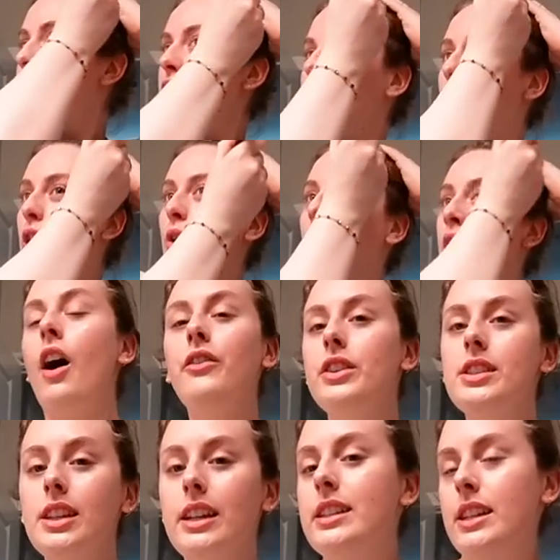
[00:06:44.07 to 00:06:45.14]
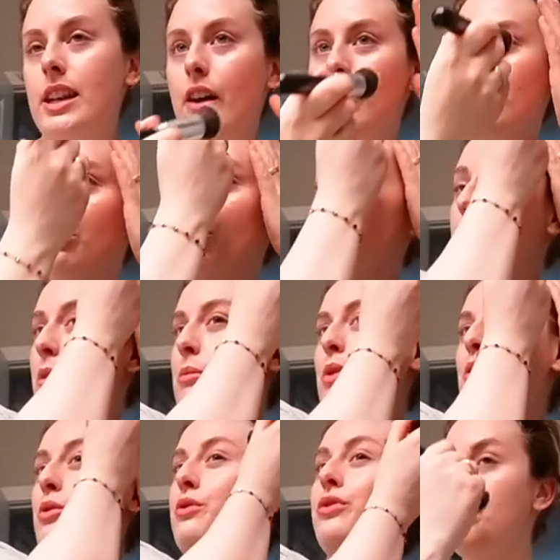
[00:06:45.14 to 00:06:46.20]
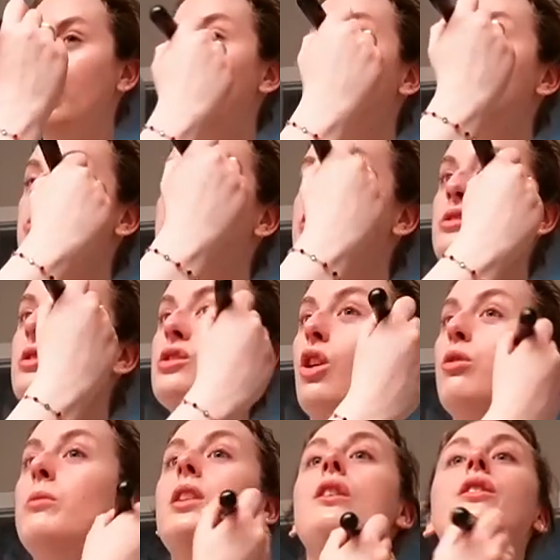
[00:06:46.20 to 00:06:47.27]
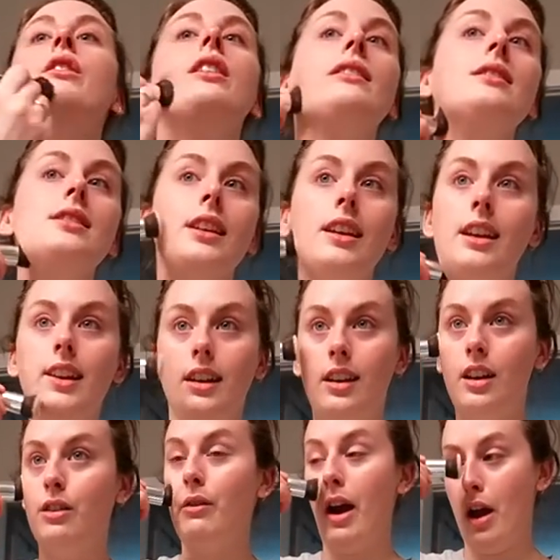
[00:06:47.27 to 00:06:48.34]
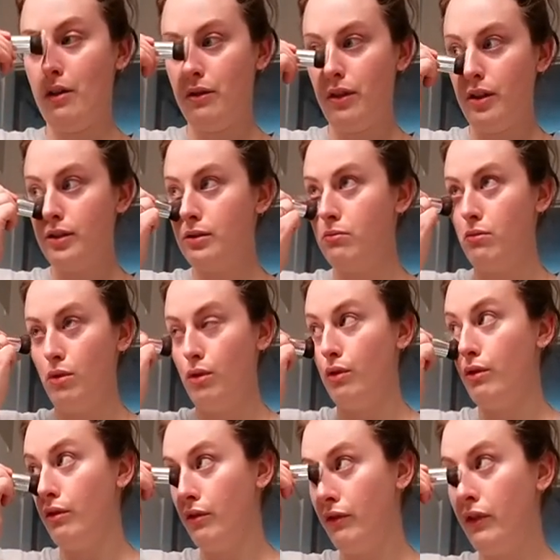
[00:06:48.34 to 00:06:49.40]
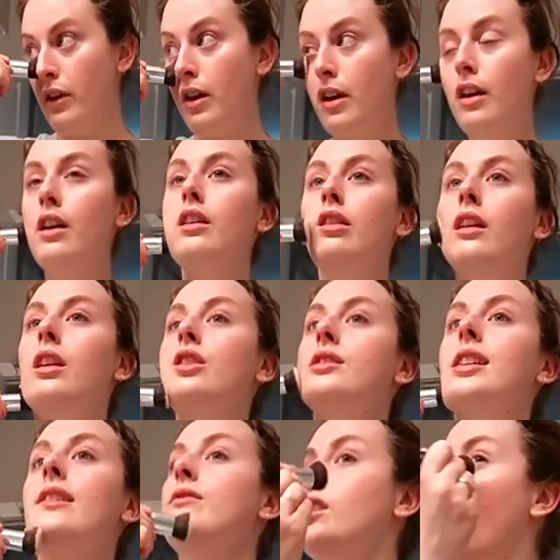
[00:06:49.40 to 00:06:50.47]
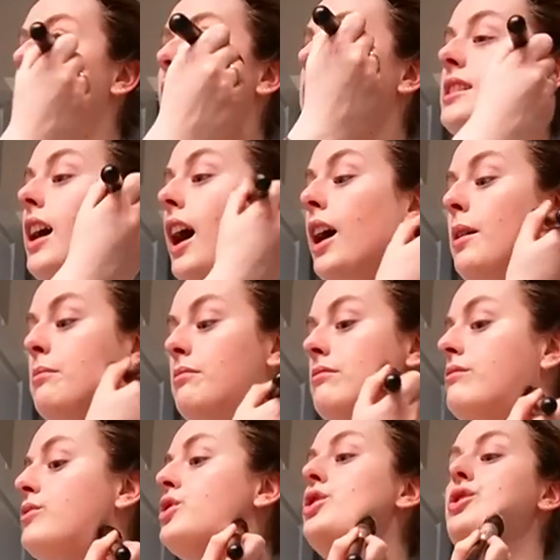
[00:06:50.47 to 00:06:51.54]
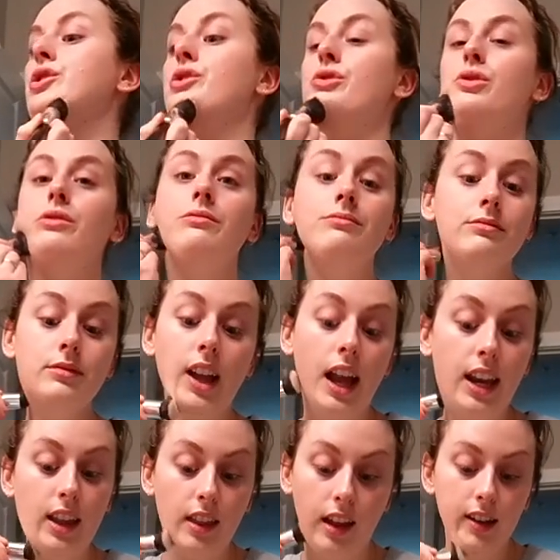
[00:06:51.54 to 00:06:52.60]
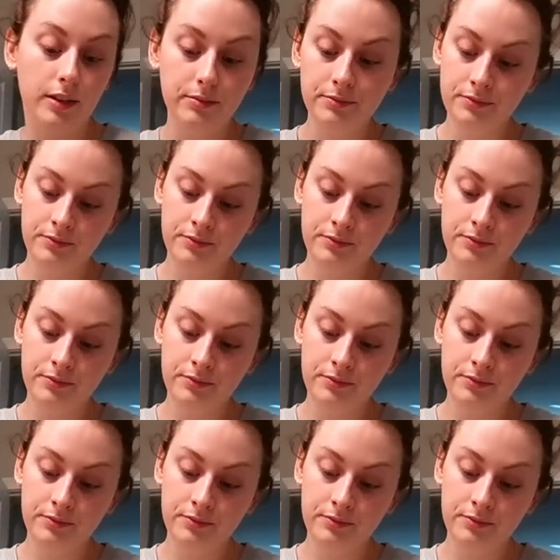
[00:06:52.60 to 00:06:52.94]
So obviously it's inevitable with a move, but I've been doing so many things in and around this move that I just have not had time to do anything.